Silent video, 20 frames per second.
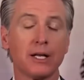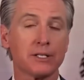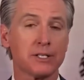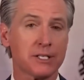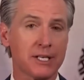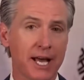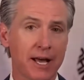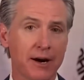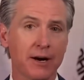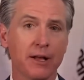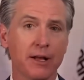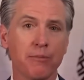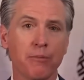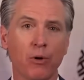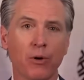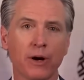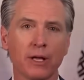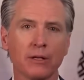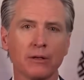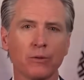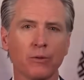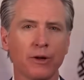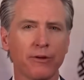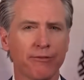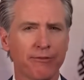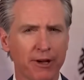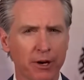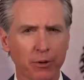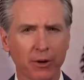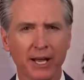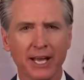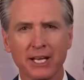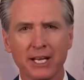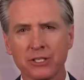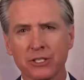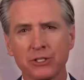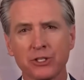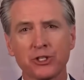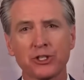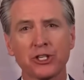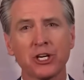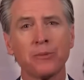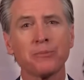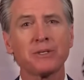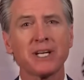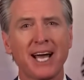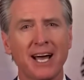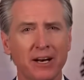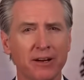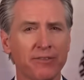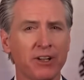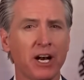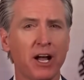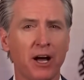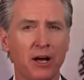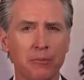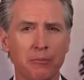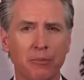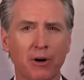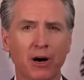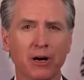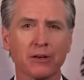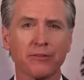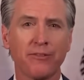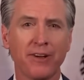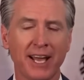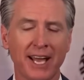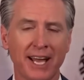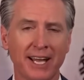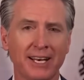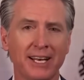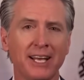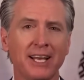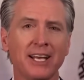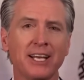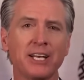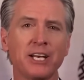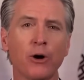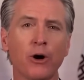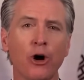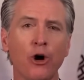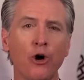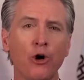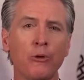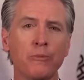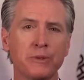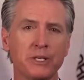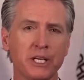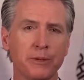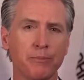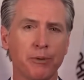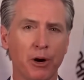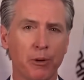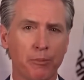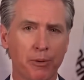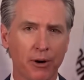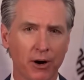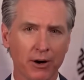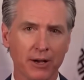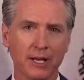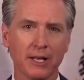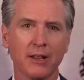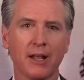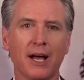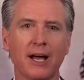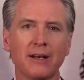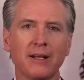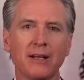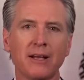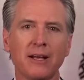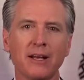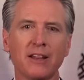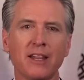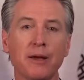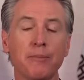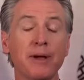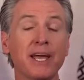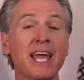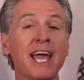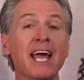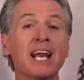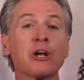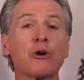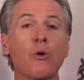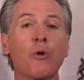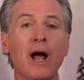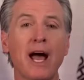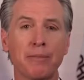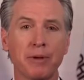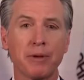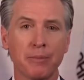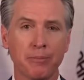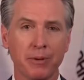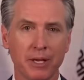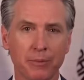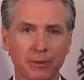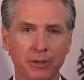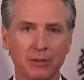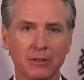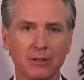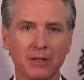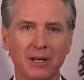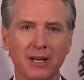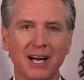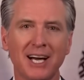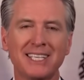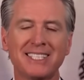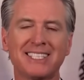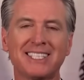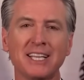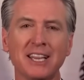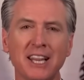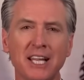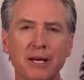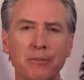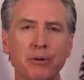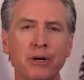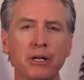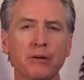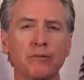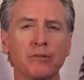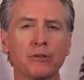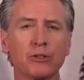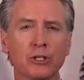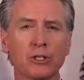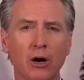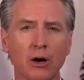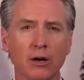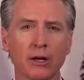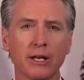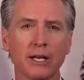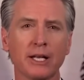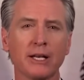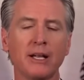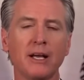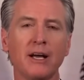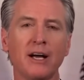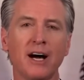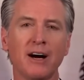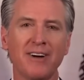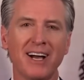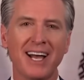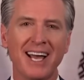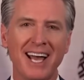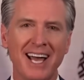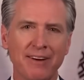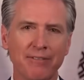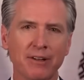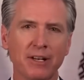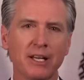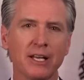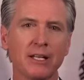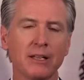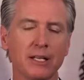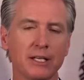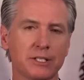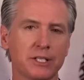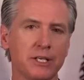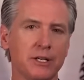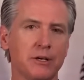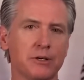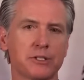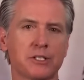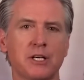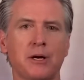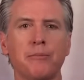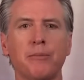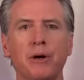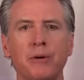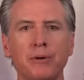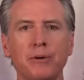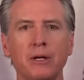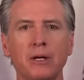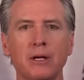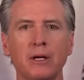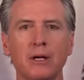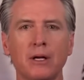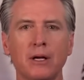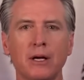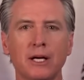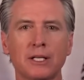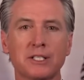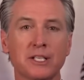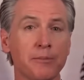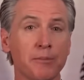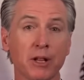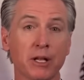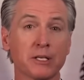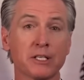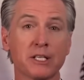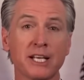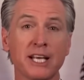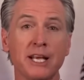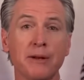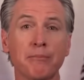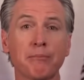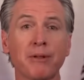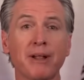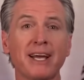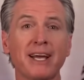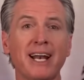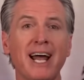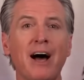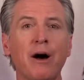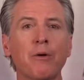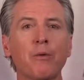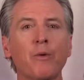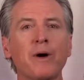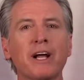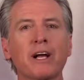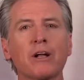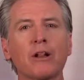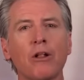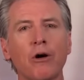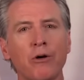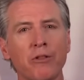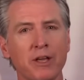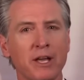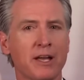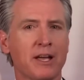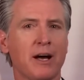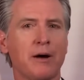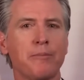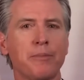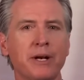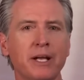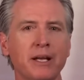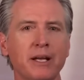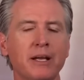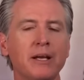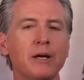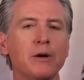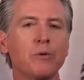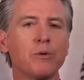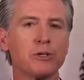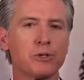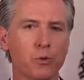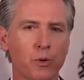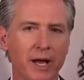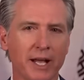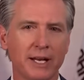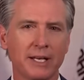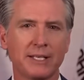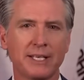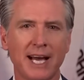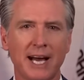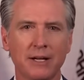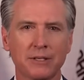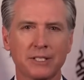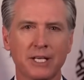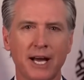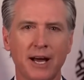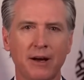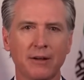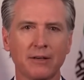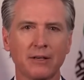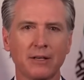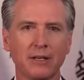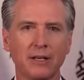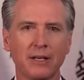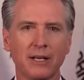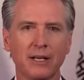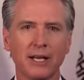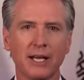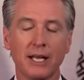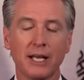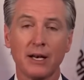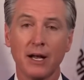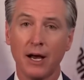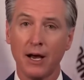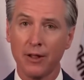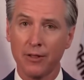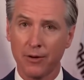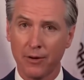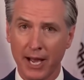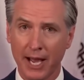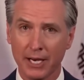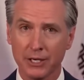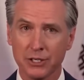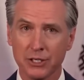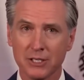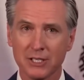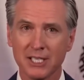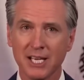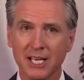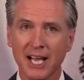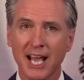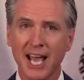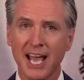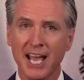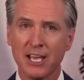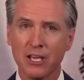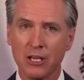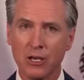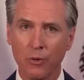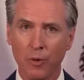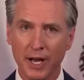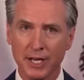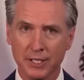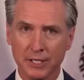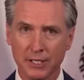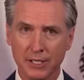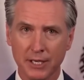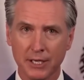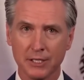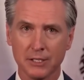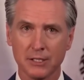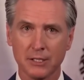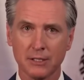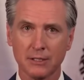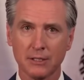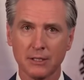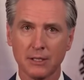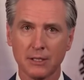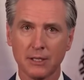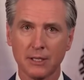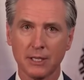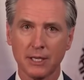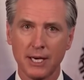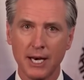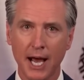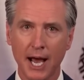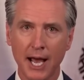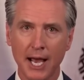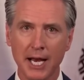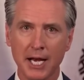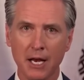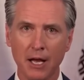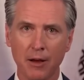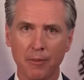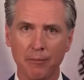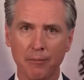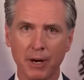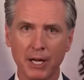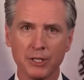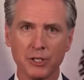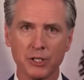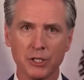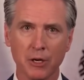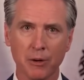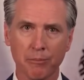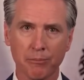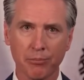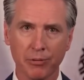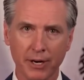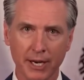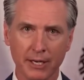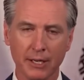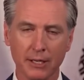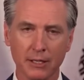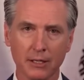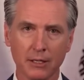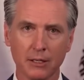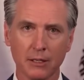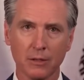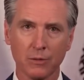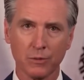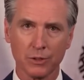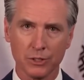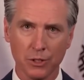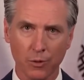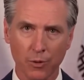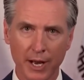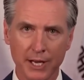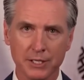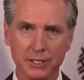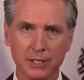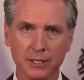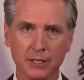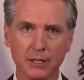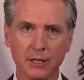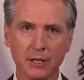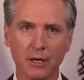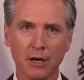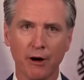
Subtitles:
On Saturday morning, when federal agents jumped out of an unmarked van near a Home Depot parking lot, they began grabbing people, a deliberate targeting of a heavily Latino suburb. A similar scene played out when a clothing company was raided downtown. In other actions, a U.S. citizen, 9 months pregnant, was arrested.